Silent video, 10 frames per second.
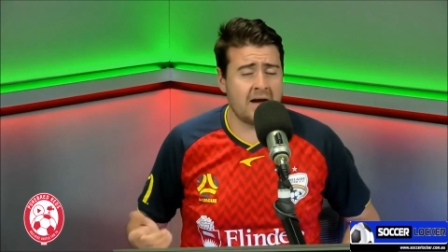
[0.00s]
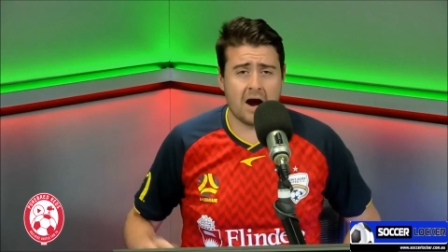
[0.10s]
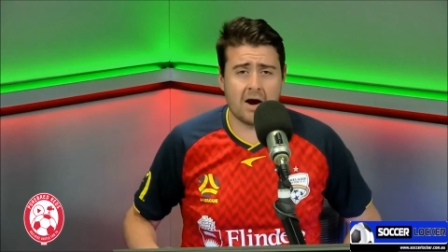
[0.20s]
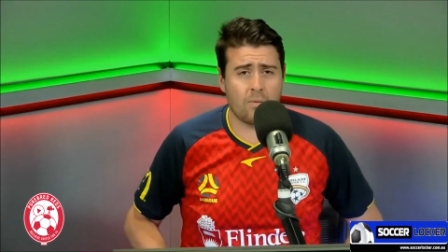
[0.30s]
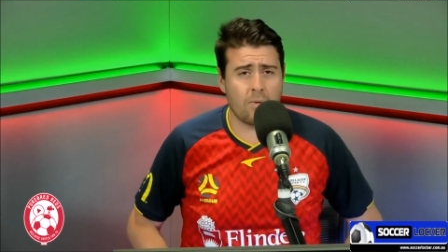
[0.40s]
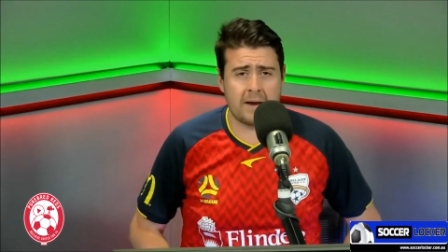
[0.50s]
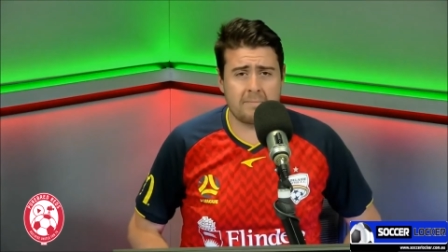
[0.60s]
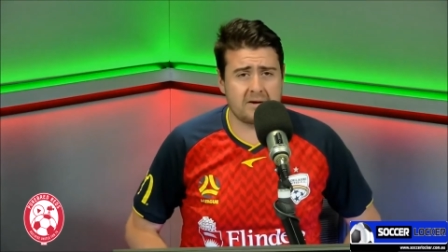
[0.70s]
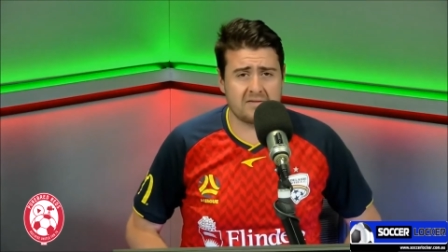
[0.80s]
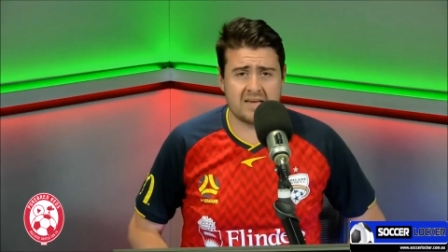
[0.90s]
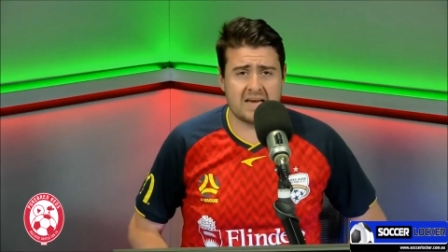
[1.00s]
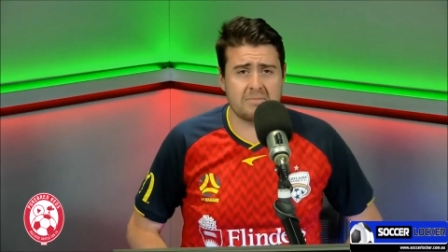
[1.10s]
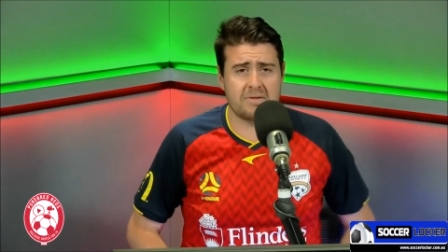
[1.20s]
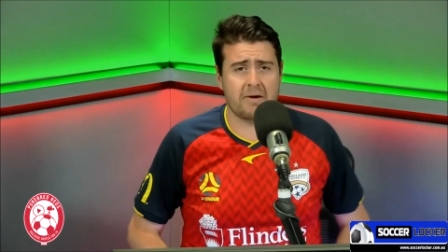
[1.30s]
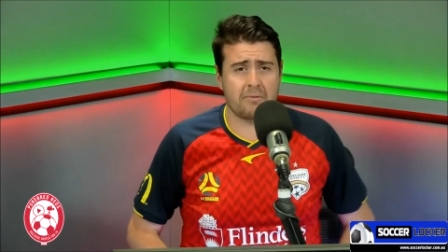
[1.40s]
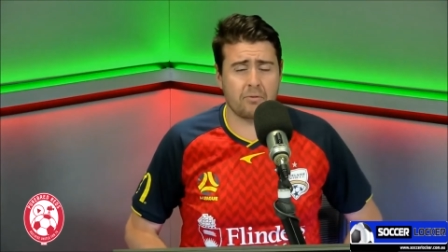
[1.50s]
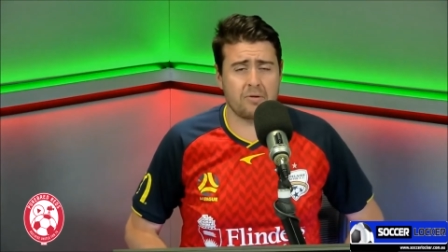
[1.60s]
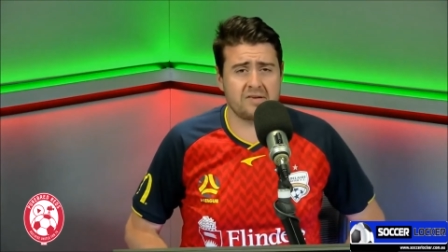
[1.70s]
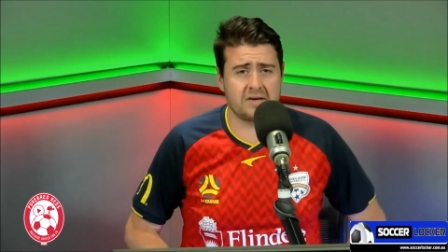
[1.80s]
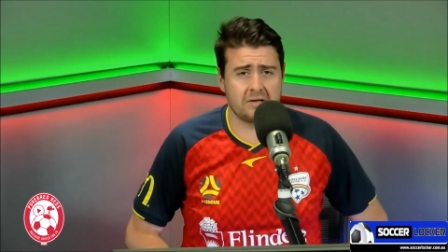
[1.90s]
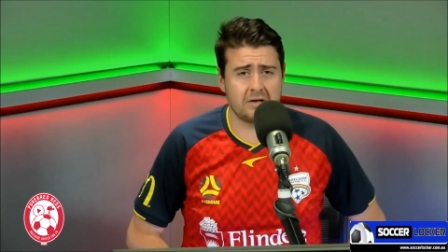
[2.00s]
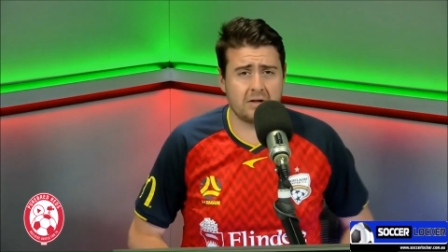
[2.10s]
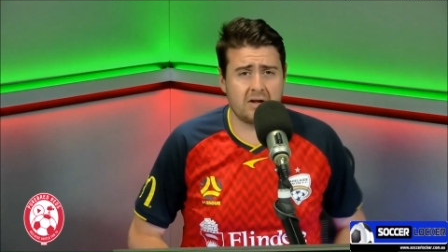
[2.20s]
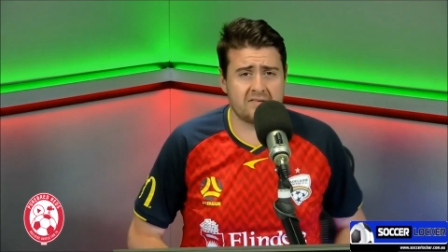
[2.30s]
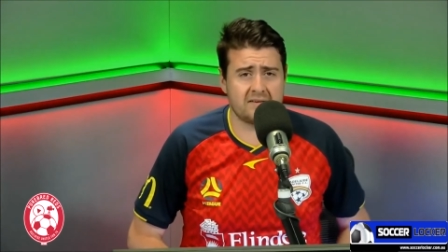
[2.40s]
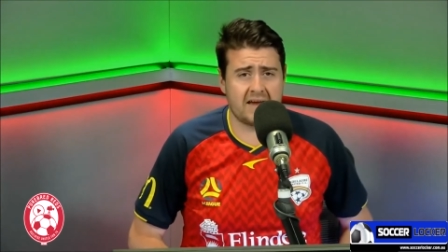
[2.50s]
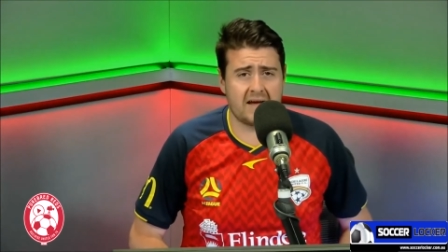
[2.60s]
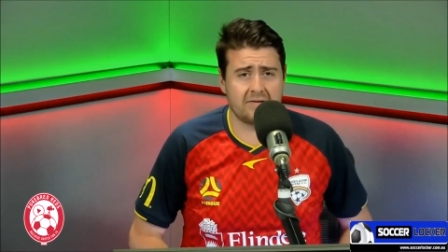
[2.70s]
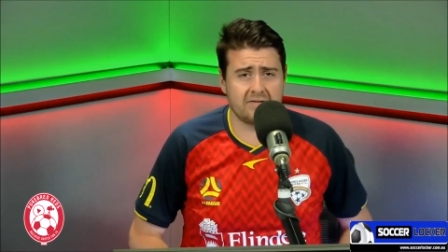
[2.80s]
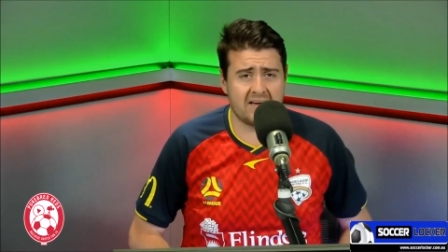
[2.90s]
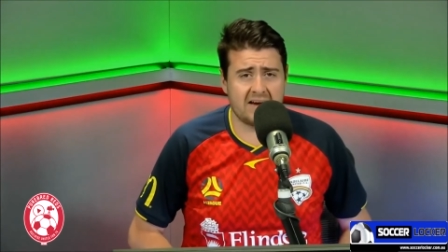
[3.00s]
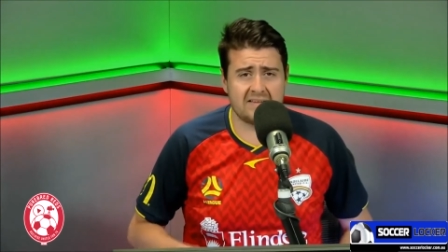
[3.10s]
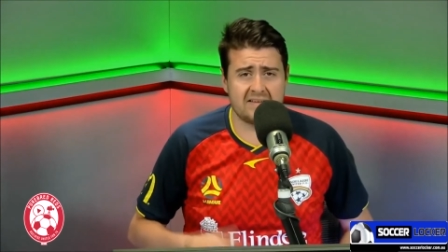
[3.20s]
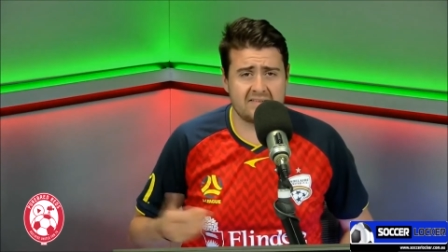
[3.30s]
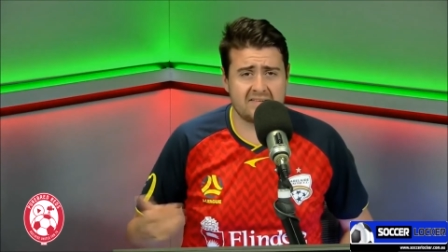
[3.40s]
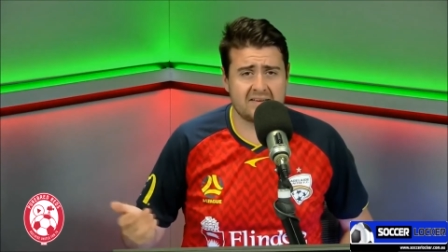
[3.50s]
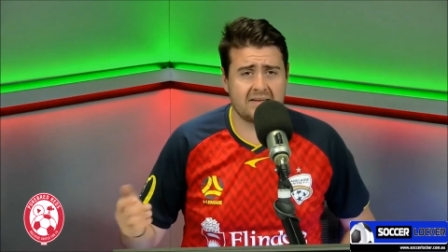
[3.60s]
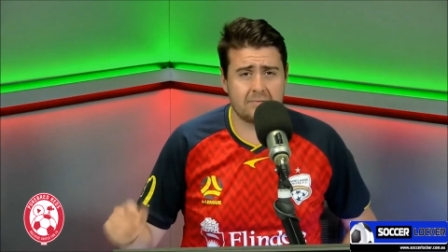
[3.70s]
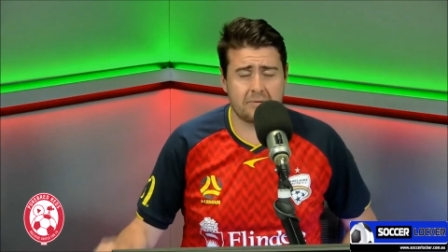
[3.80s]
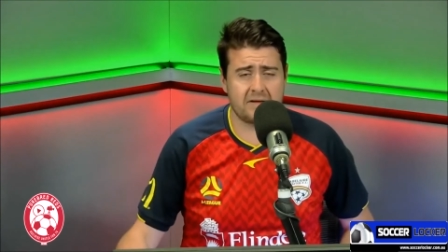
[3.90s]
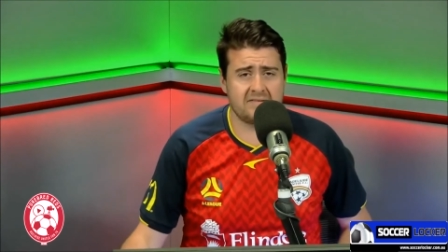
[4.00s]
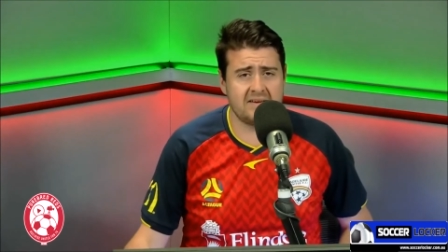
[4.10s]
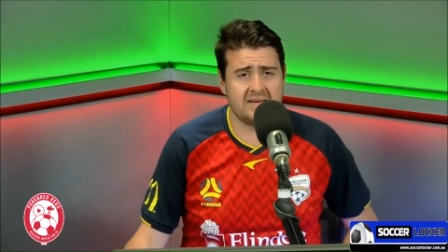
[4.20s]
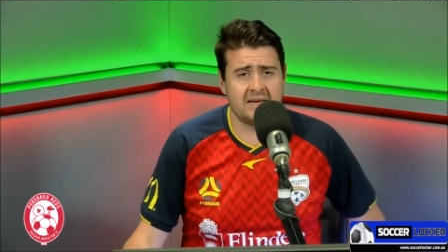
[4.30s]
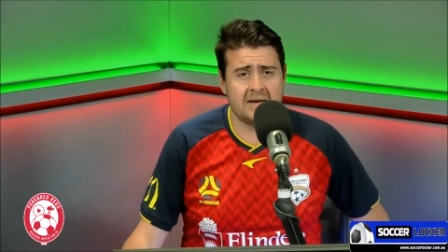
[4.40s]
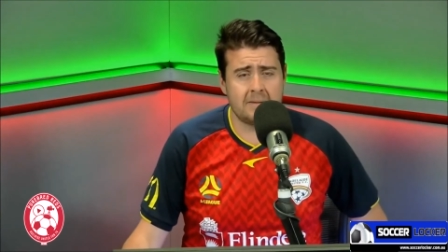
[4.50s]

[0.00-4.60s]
are a way better team and they were always going to utilise the counter attack and that's exactly what they did,